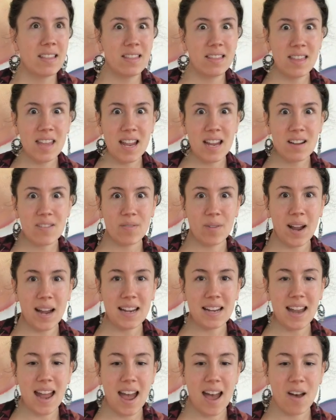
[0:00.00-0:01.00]
thing
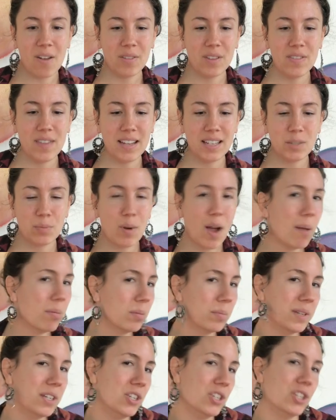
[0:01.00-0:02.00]
right now, then that's
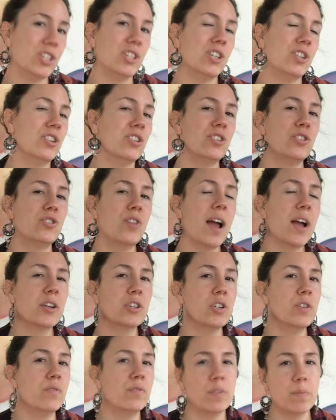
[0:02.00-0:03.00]
probably just a
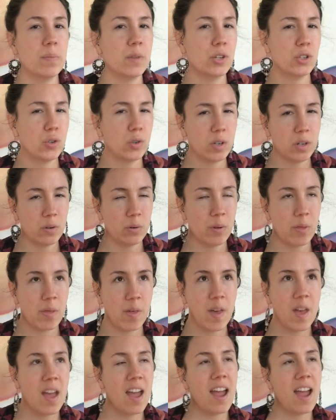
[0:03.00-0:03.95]
distraction from the truth,